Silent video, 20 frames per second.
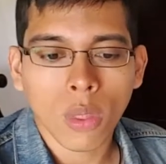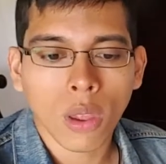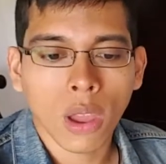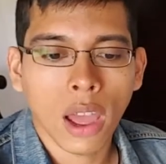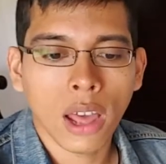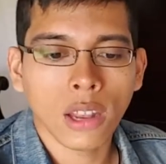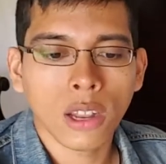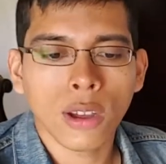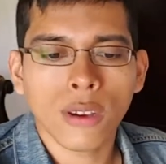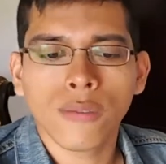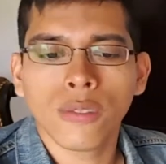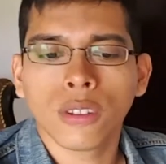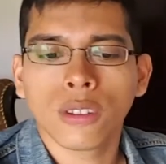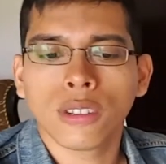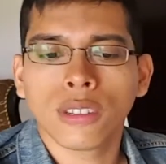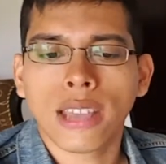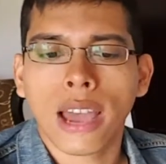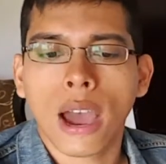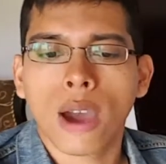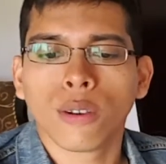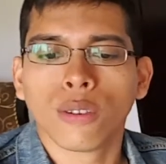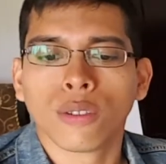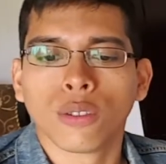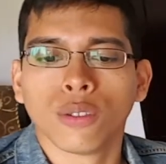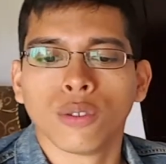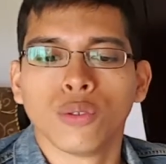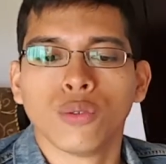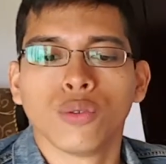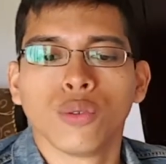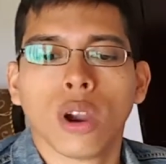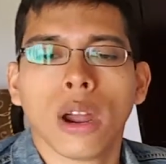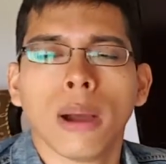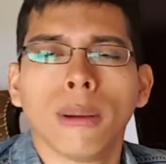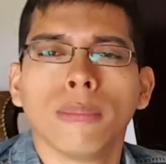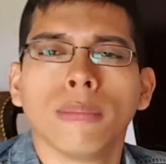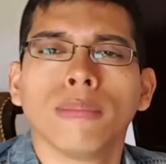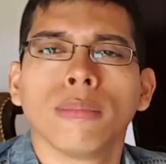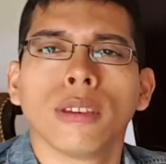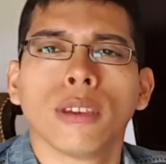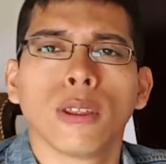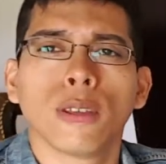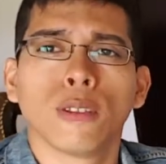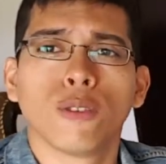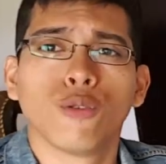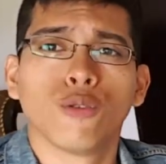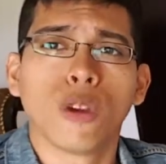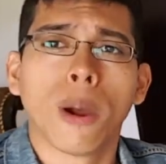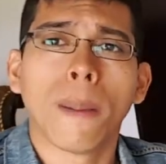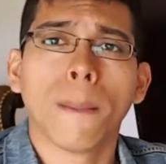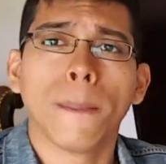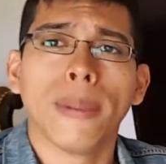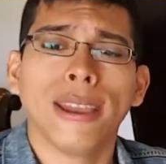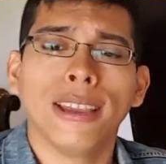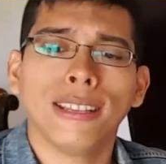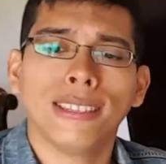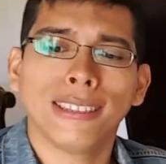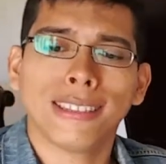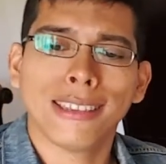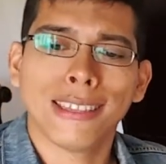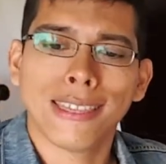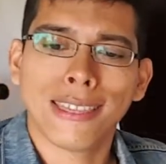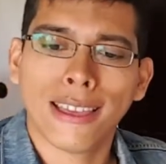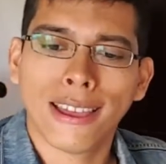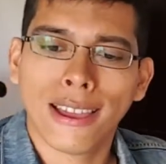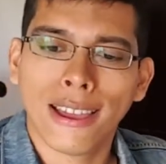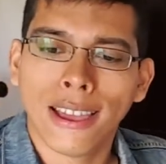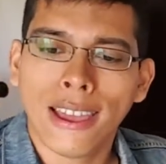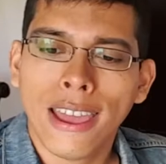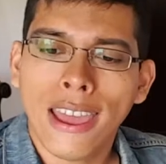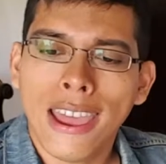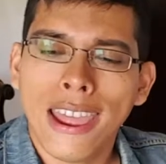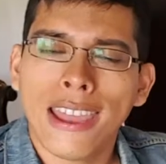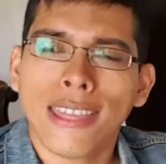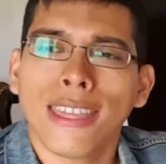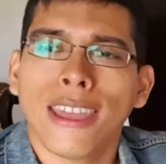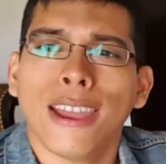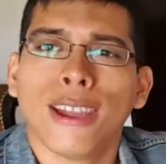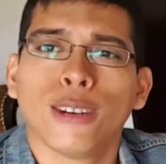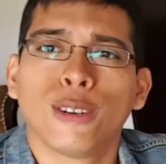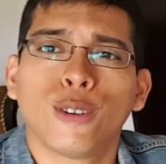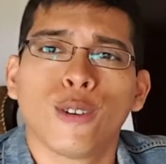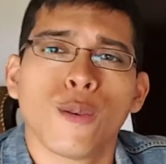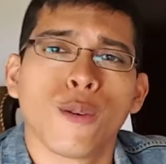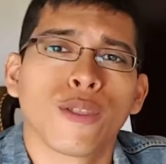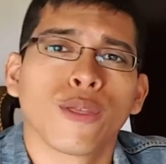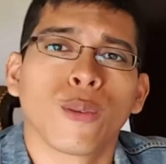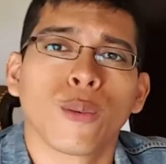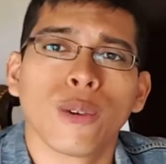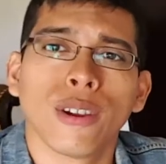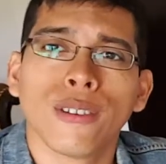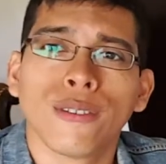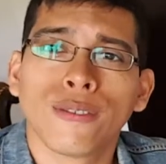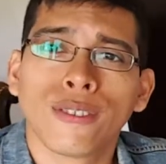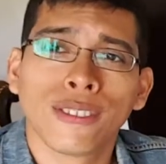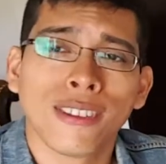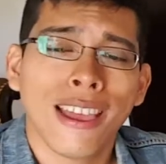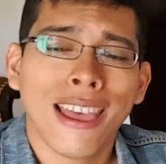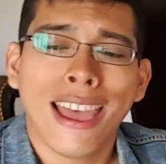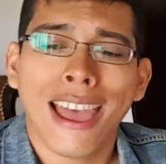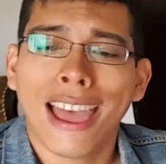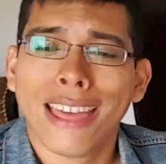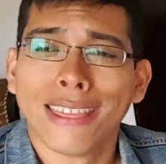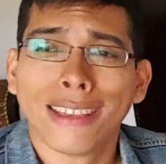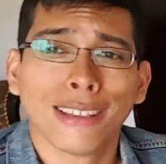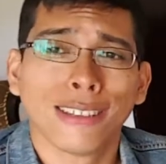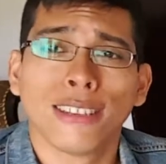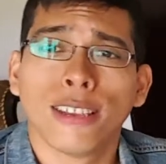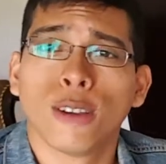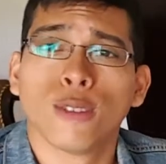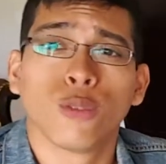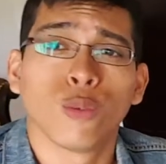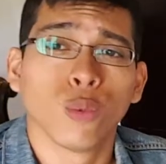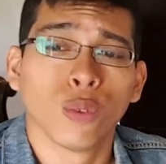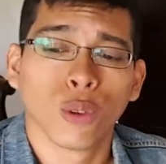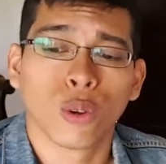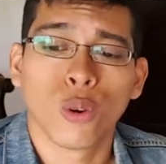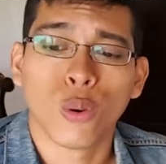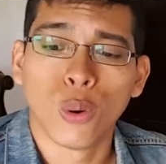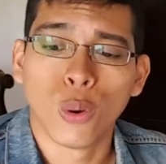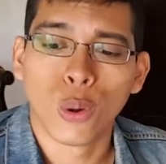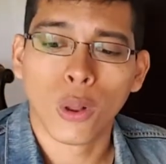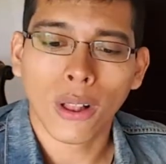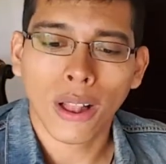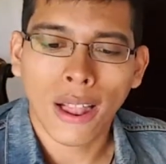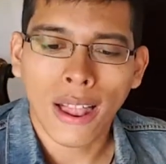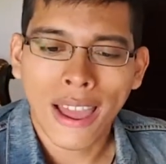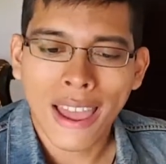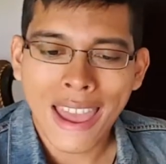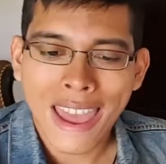I love the sound of the drum, you know, the drum beats in the intro with the riffs. I think it sounds real cool.